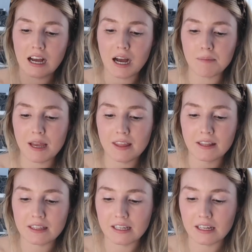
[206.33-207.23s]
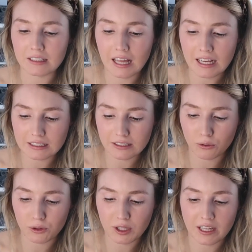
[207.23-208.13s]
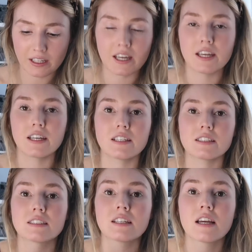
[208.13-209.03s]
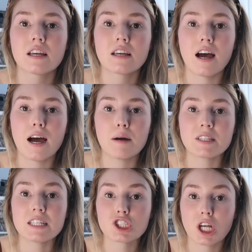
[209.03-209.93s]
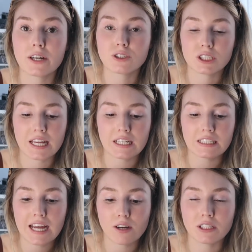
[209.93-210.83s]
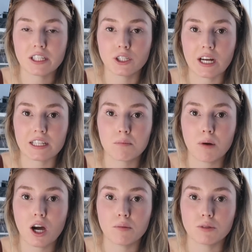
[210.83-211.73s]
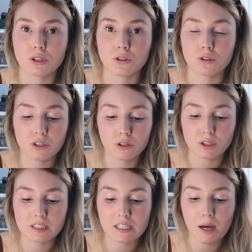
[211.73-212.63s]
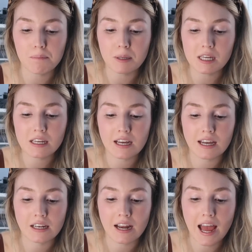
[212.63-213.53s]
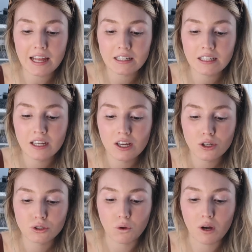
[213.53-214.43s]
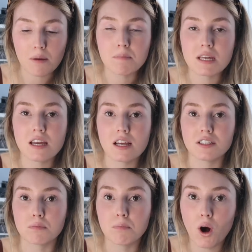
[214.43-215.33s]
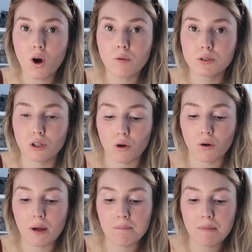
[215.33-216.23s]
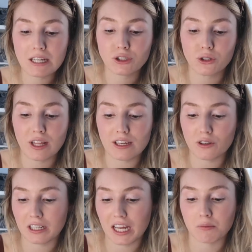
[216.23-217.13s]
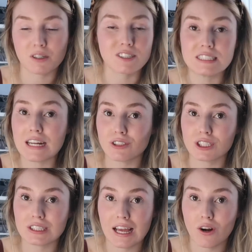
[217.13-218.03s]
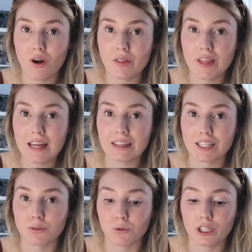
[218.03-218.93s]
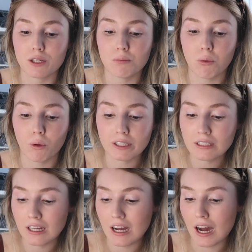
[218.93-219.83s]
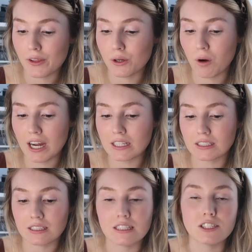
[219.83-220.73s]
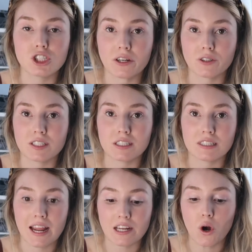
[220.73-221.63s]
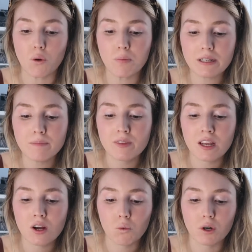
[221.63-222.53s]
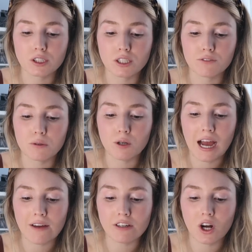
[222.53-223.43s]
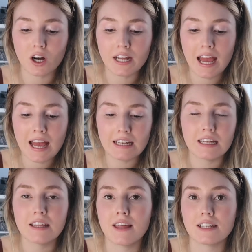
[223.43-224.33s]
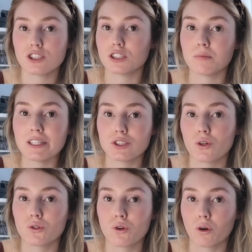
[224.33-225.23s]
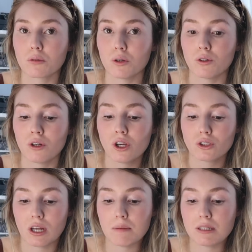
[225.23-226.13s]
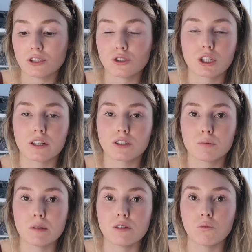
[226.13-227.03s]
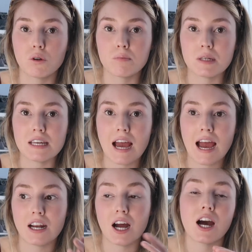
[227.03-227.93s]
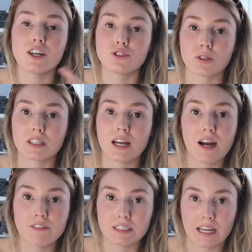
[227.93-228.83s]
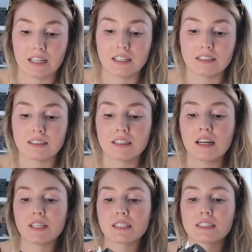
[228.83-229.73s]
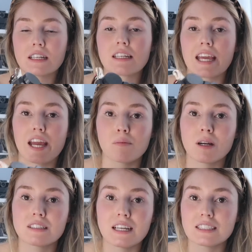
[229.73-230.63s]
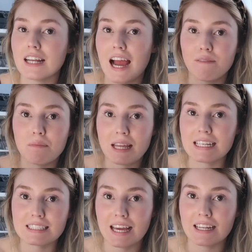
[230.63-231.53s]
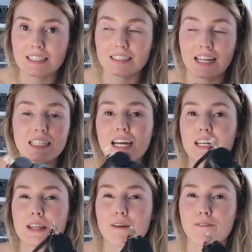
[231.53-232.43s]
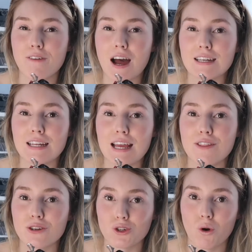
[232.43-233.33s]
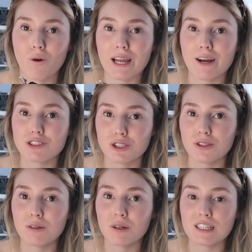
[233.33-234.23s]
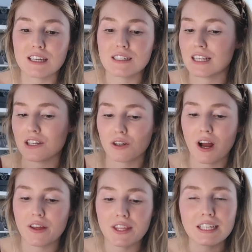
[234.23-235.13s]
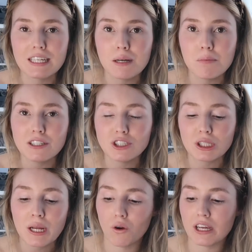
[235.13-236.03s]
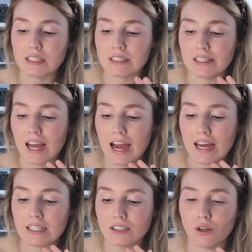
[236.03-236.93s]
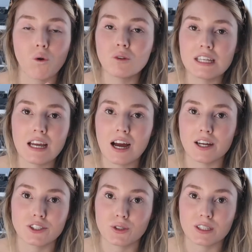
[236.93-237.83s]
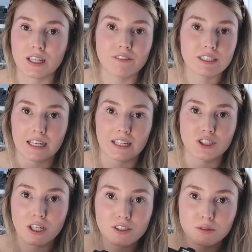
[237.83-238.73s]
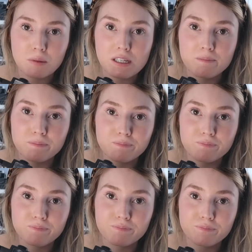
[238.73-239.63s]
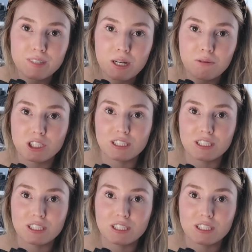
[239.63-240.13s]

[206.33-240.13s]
And then the last little thing is the shutter setting down here at the bottom. So you'll see a B and an N. So a B is bulb, so make sure that your camera is never set on that. That's really important. Otherwise, the shutter is staying open. Whereas if you have it on N, that just means normal. So that means your shutter speed will be at 100th of a second. This camera doesn't have many settings. That's kind of the fun and the joy of shooting with it, is that you're not thinking a bunch. So it has only 100th of a second shutter speed, which